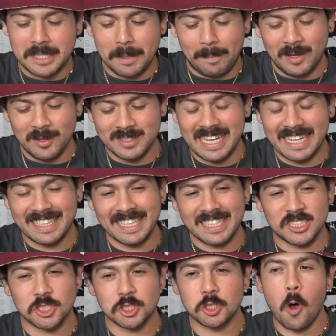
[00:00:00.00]
she peels that thing
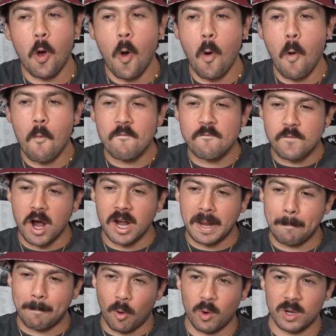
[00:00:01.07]
so
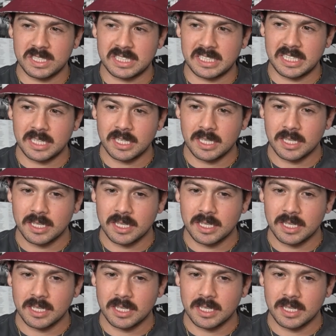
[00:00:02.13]
fucking pointy.